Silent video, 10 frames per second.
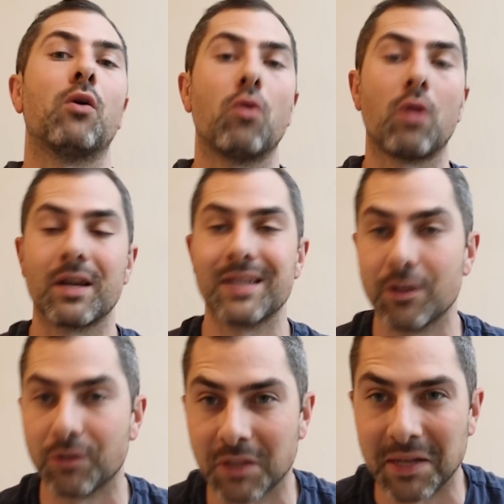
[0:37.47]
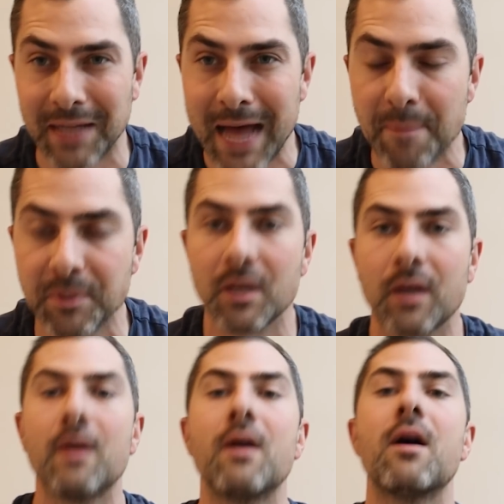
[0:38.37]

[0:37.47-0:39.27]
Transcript: a whole lot of deals collapsing.